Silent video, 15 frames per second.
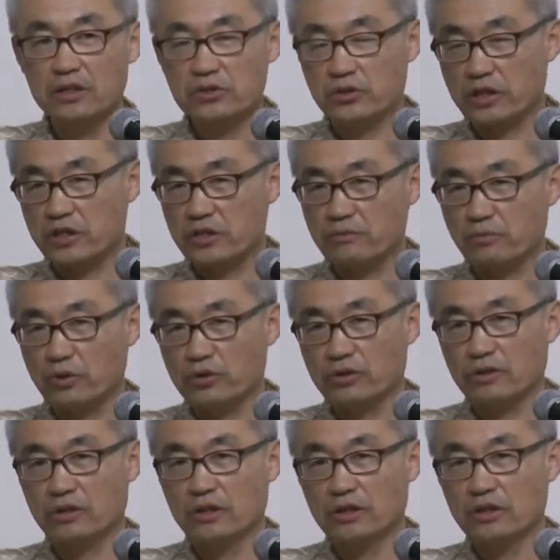So that's
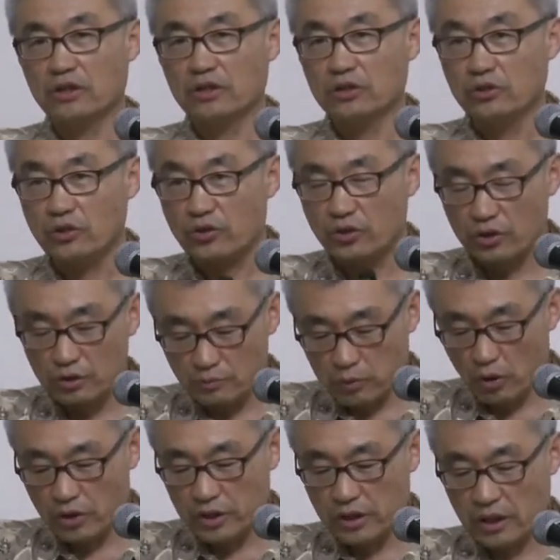important. The third
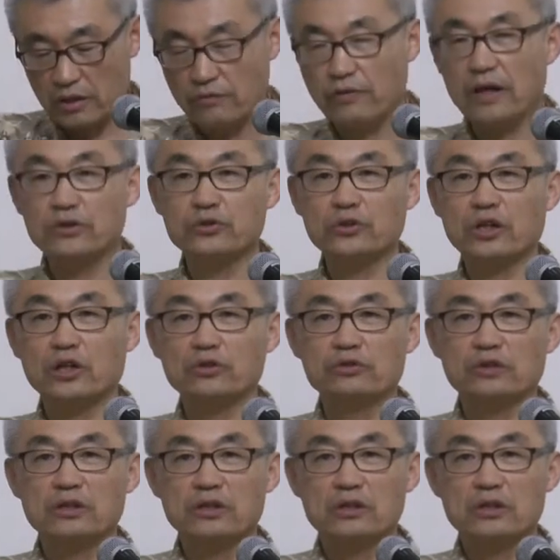point I found
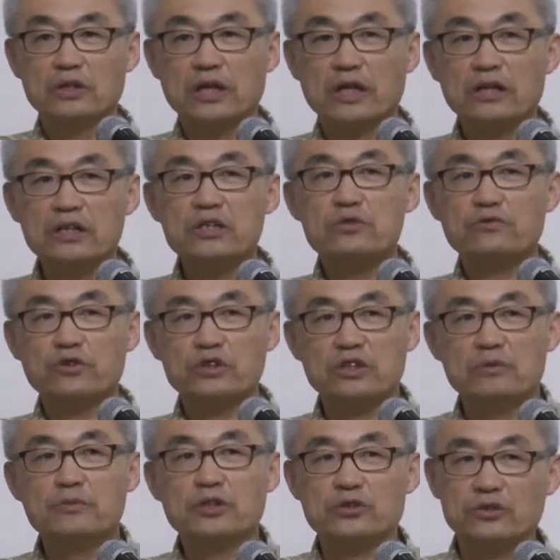out, at least for the
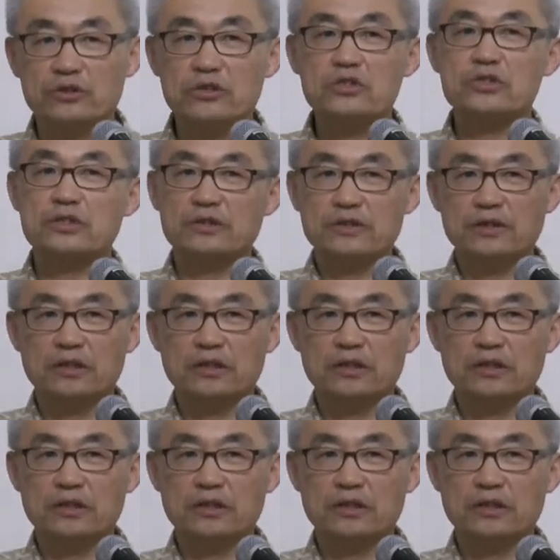immigrants,